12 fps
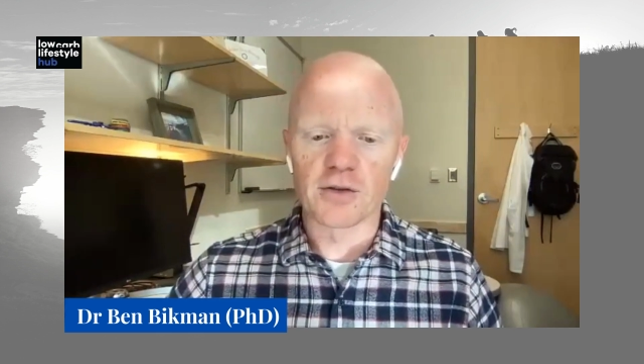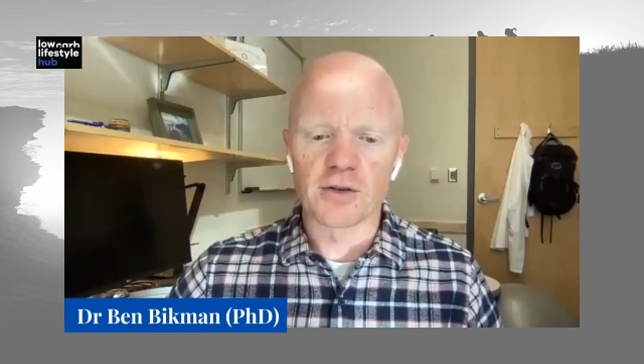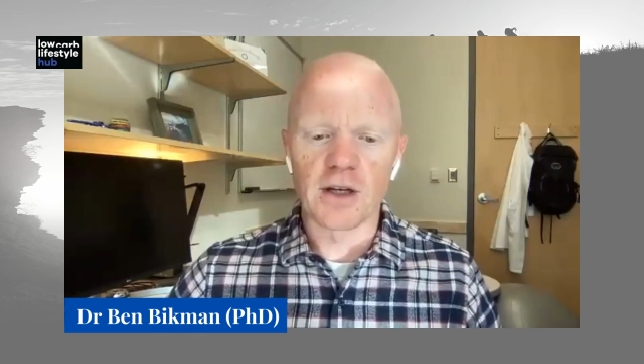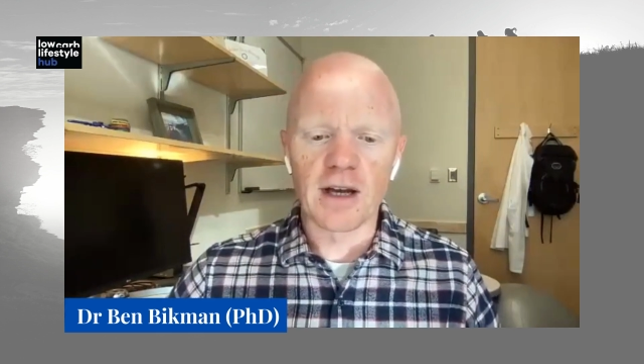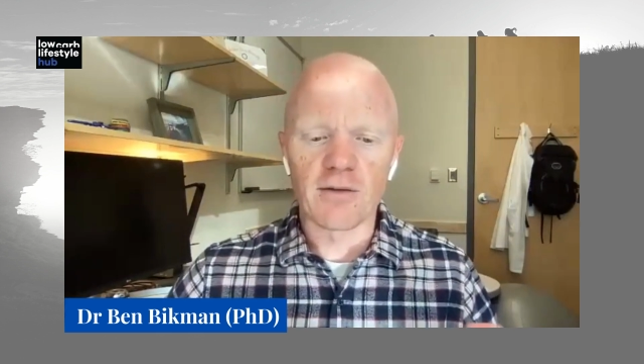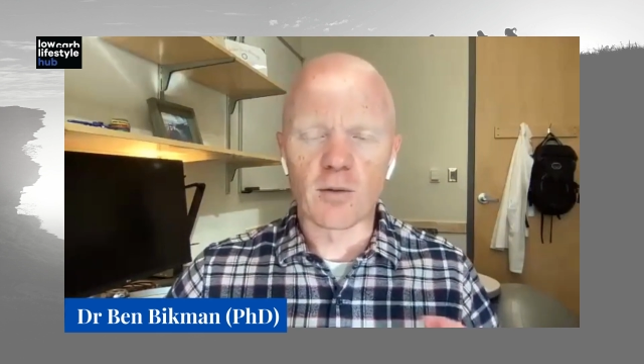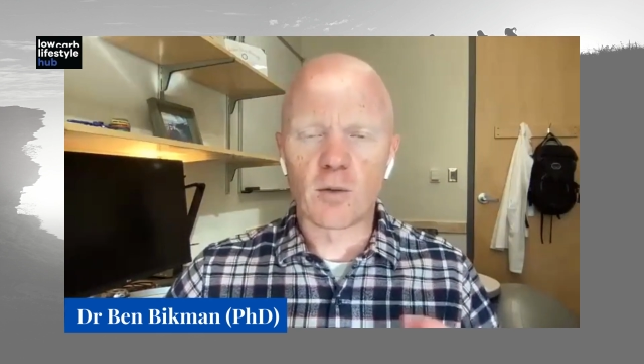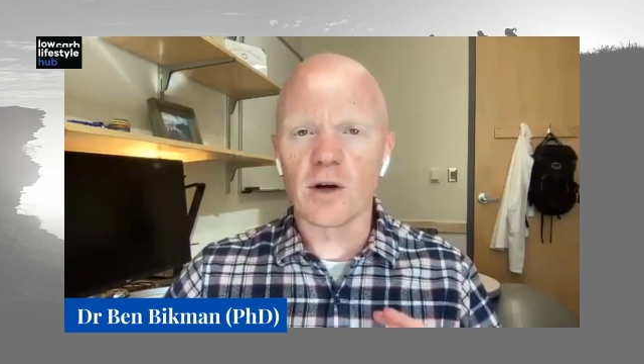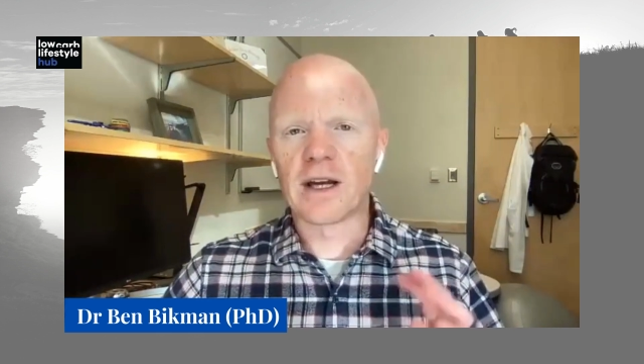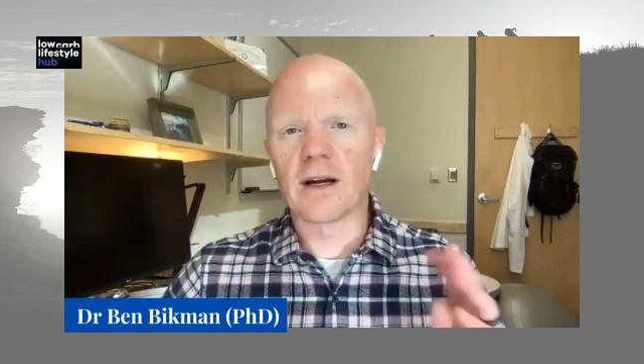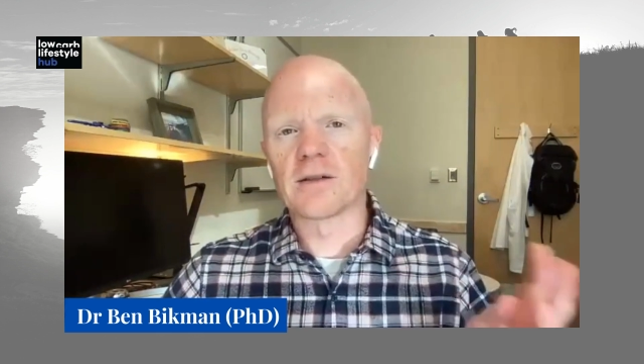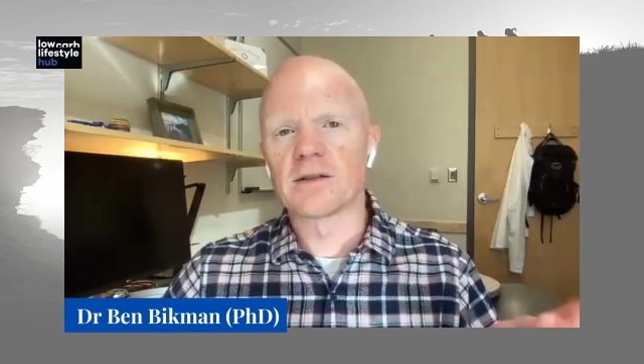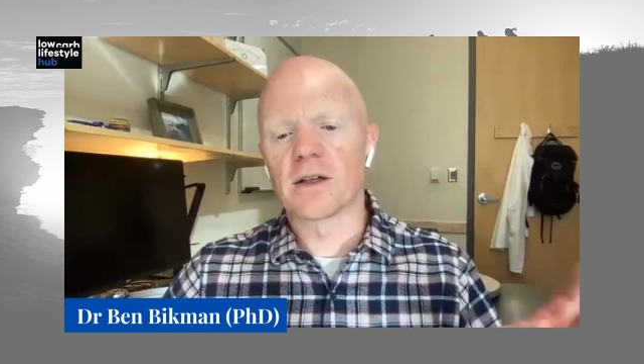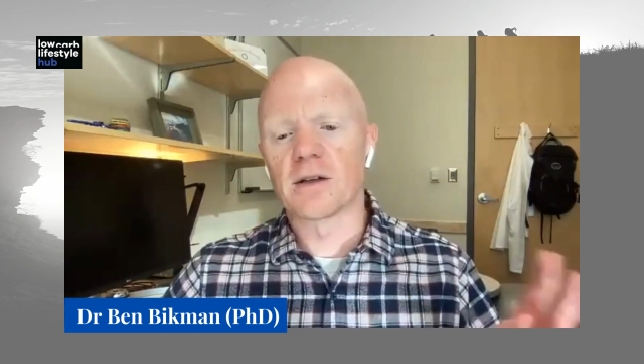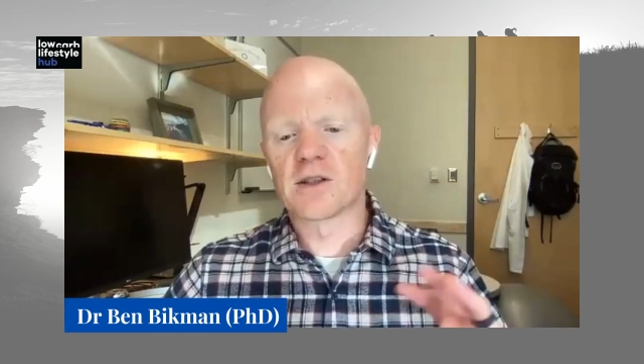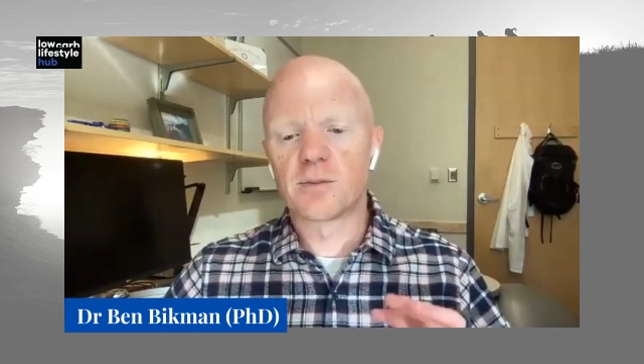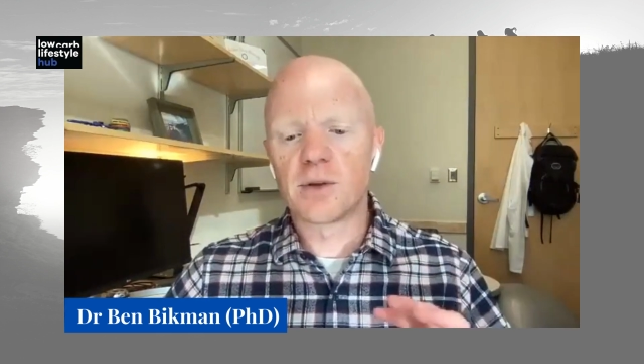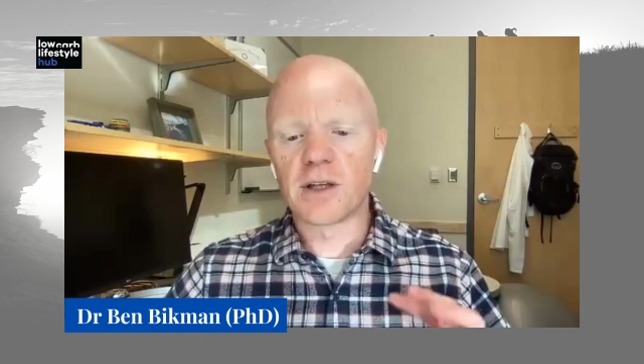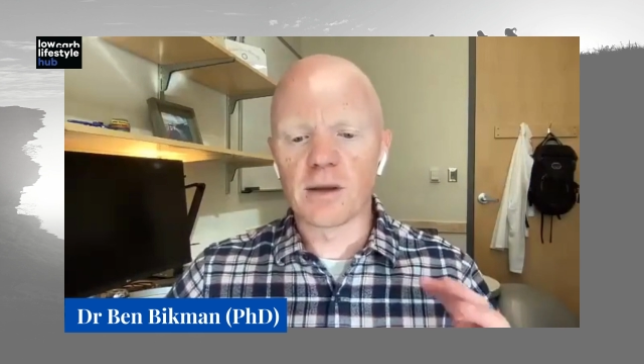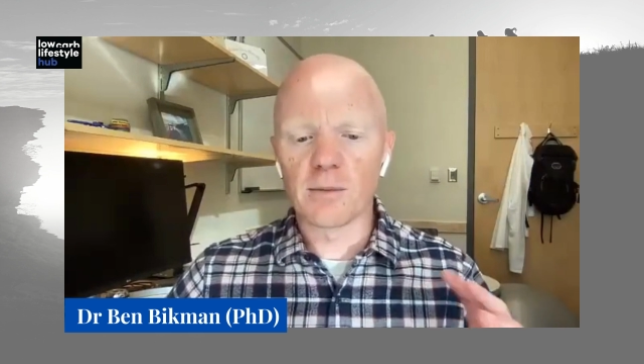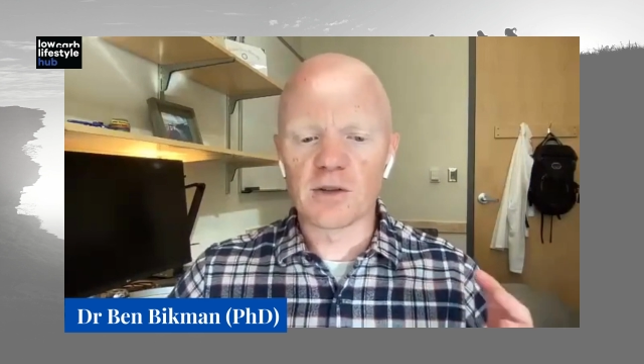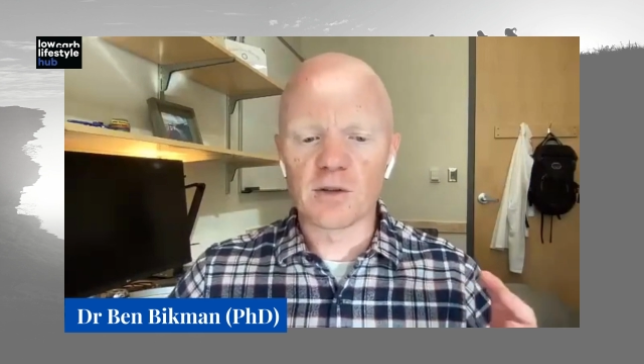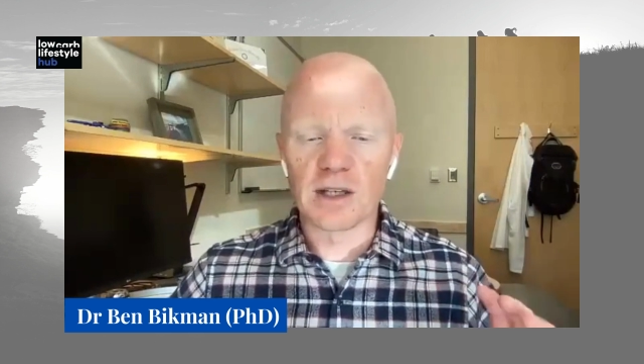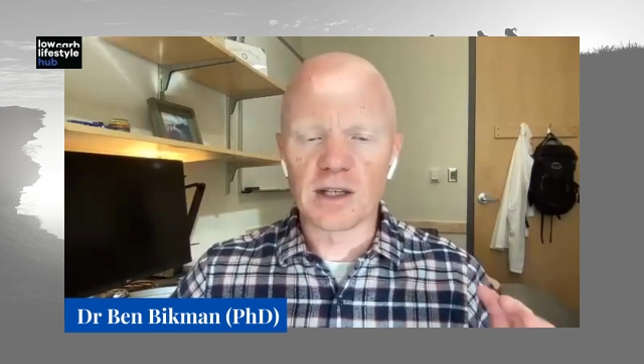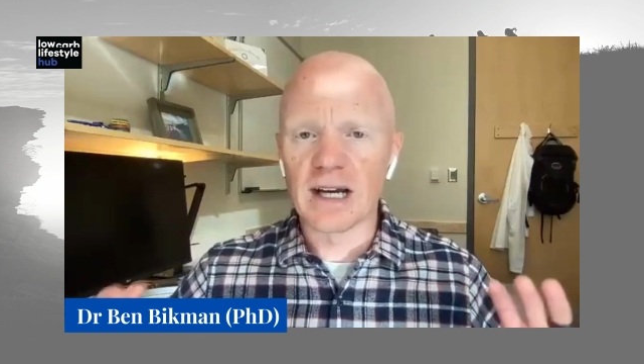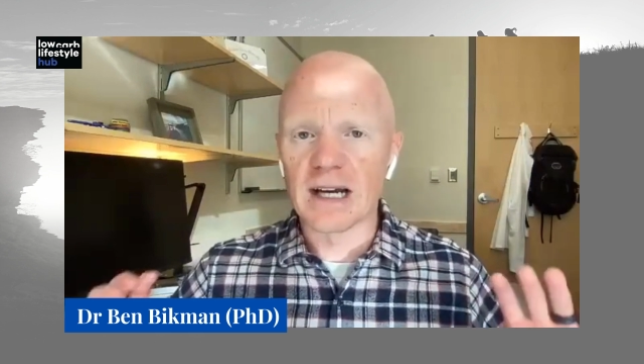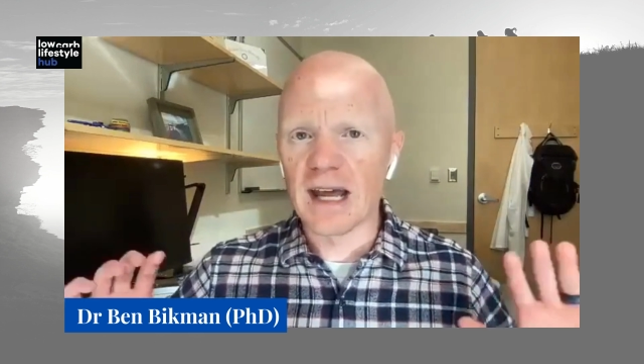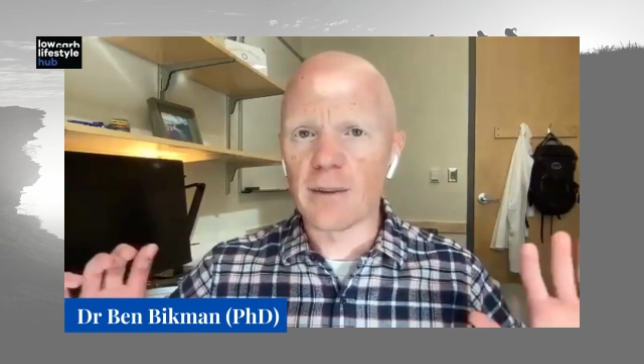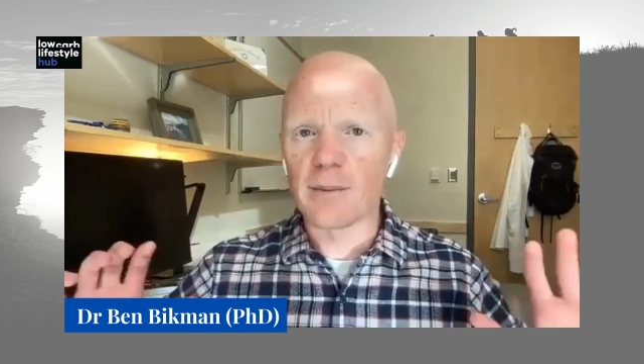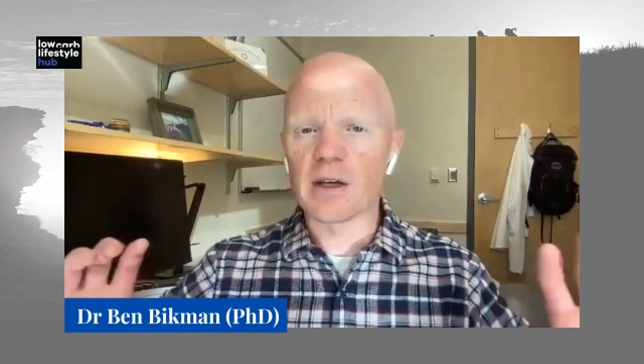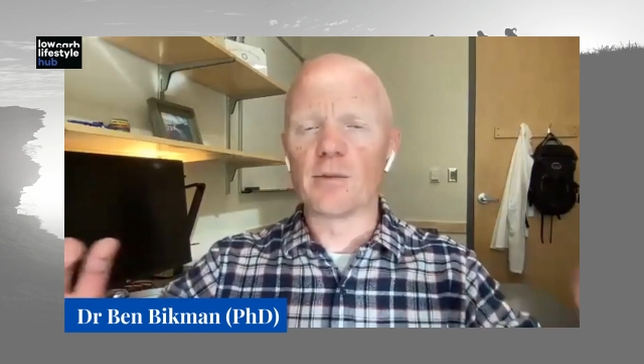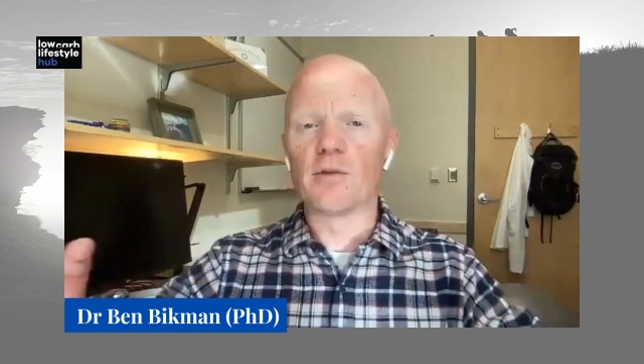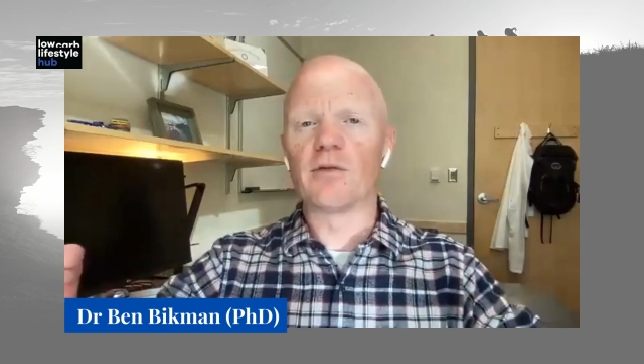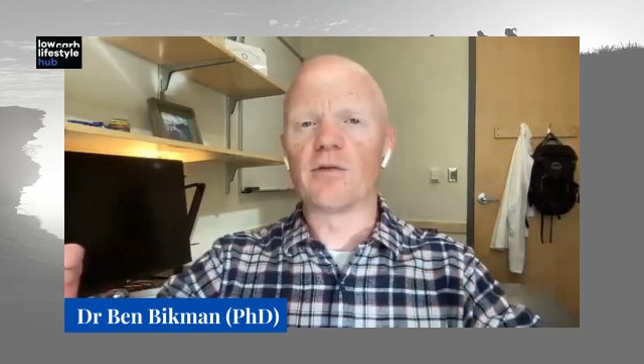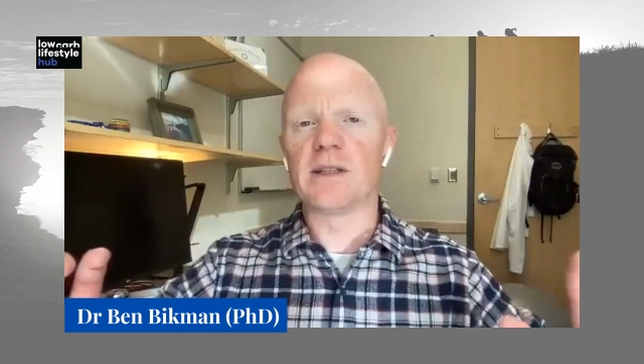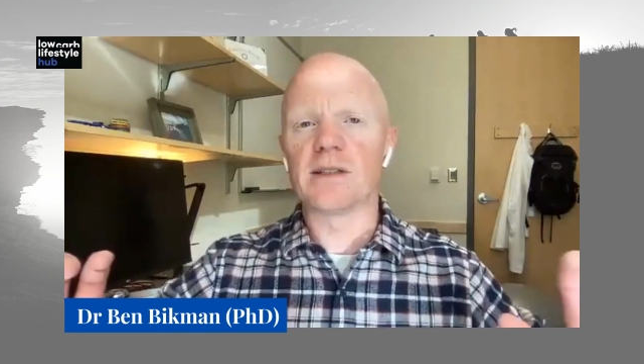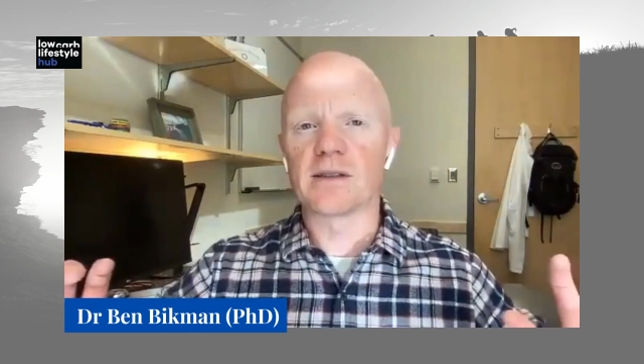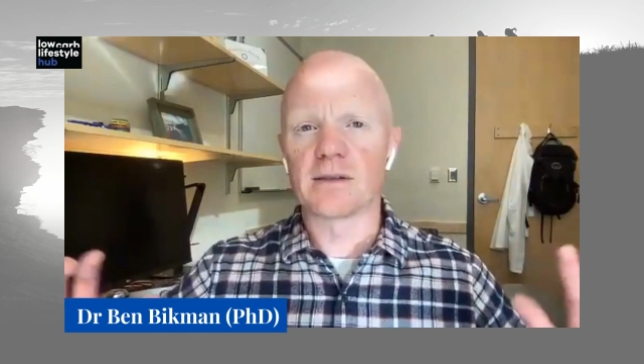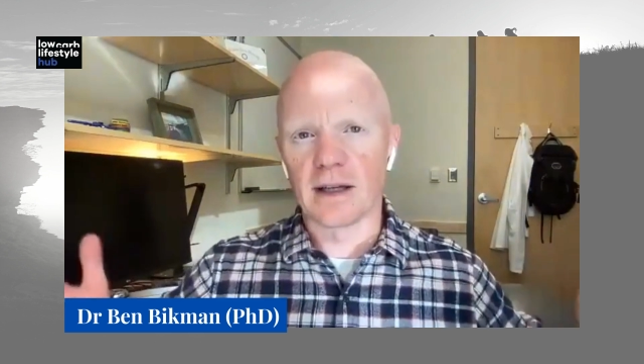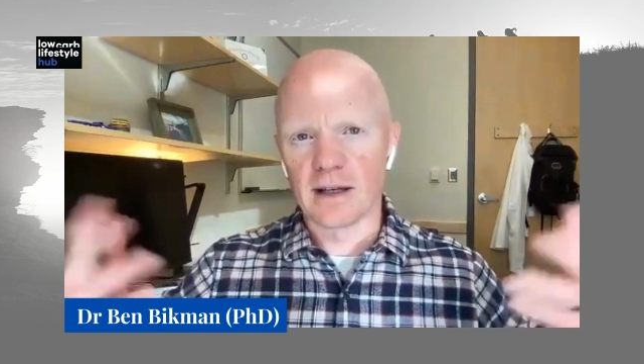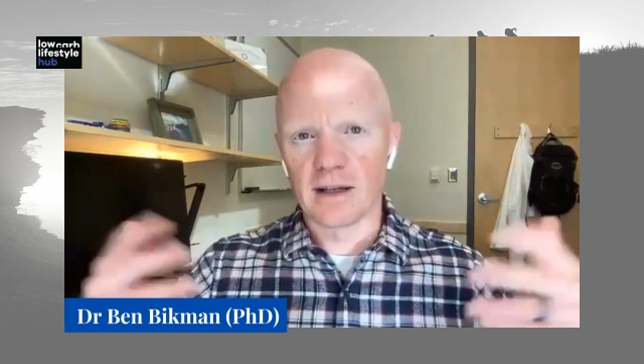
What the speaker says: to have workouts that are splitting between dynamic movements,